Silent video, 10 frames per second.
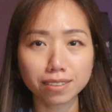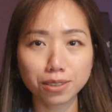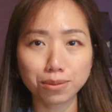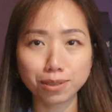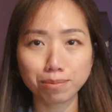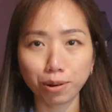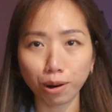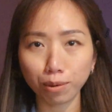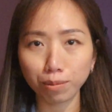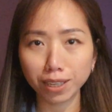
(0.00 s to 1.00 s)
you would
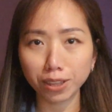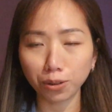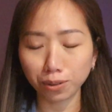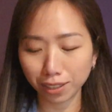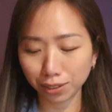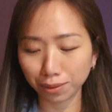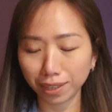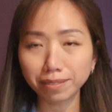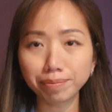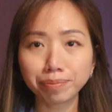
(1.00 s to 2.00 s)
probably know this
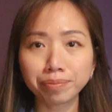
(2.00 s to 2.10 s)
one.